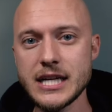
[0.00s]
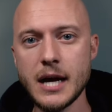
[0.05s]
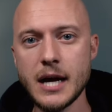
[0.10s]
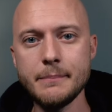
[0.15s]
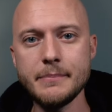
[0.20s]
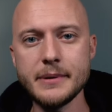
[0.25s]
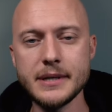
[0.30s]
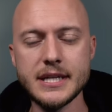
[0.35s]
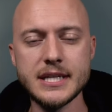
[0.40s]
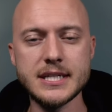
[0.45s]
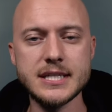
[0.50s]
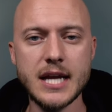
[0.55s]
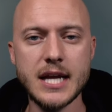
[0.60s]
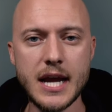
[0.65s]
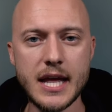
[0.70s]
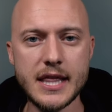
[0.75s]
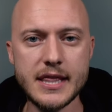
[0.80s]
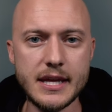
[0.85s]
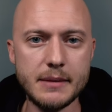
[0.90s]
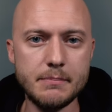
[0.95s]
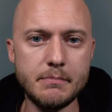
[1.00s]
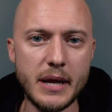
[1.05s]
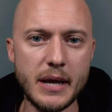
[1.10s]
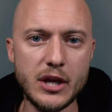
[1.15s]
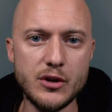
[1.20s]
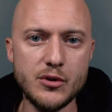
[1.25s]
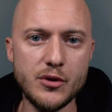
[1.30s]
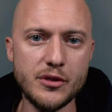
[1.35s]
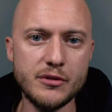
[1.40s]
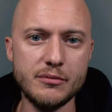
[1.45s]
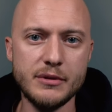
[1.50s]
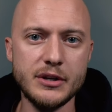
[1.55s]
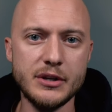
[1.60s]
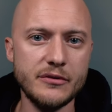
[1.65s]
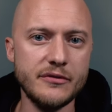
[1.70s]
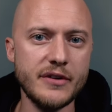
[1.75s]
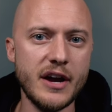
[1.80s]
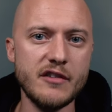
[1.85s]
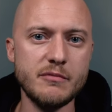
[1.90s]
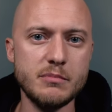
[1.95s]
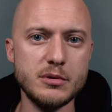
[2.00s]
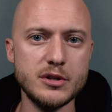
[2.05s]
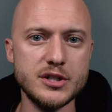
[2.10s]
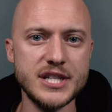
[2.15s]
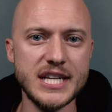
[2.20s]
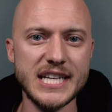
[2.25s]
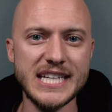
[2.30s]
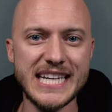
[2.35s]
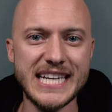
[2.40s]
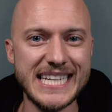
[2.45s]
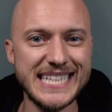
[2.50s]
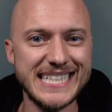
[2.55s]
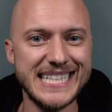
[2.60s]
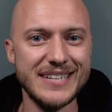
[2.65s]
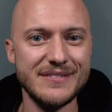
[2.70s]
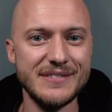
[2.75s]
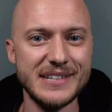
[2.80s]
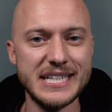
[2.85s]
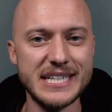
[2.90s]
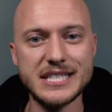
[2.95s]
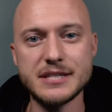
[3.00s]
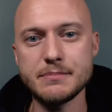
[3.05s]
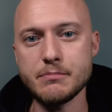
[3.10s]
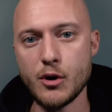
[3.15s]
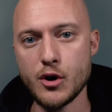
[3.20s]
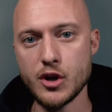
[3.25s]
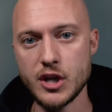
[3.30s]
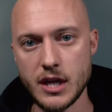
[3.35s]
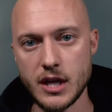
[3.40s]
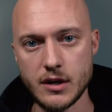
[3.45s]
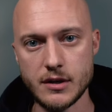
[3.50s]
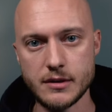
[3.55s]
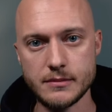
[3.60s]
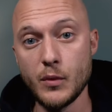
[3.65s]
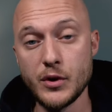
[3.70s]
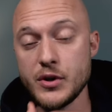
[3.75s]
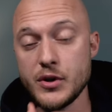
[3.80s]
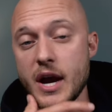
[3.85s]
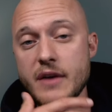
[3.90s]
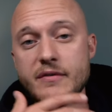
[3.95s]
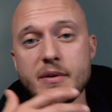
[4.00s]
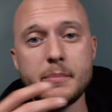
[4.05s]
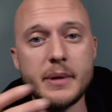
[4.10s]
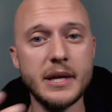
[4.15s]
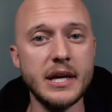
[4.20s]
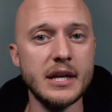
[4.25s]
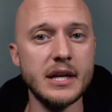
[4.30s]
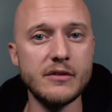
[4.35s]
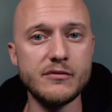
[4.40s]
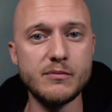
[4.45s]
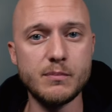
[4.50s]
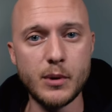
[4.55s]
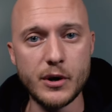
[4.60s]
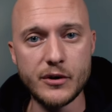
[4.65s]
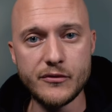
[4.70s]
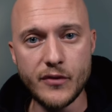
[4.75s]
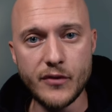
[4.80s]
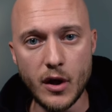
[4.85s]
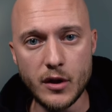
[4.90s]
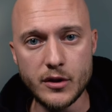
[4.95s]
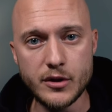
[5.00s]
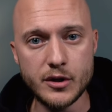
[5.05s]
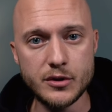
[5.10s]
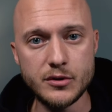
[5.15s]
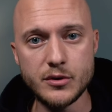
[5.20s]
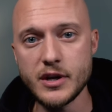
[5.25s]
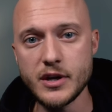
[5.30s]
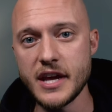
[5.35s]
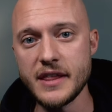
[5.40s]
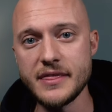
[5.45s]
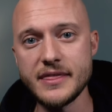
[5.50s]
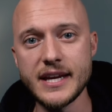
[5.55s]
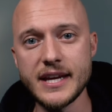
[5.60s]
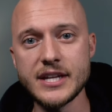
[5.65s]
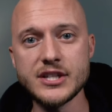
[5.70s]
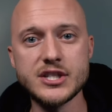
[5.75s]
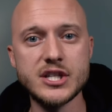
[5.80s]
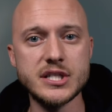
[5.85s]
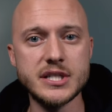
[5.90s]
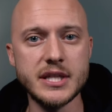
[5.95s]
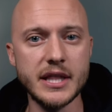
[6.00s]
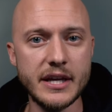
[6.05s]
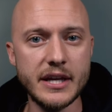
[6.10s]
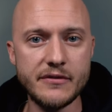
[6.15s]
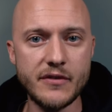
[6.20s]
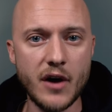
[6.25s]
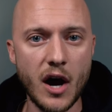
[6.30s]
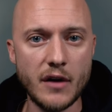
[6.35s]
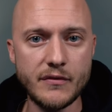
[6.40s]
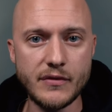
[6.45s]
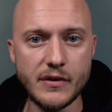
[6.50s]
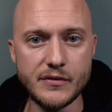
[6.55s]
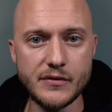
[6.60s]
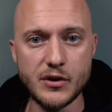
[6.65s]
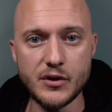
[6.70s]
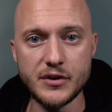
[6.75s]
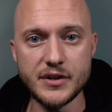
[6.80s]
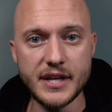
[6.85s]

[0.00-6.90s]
companies that pay you 3 to 5% in dividends per year. When you have a big enough portfolio, you can then just live off of your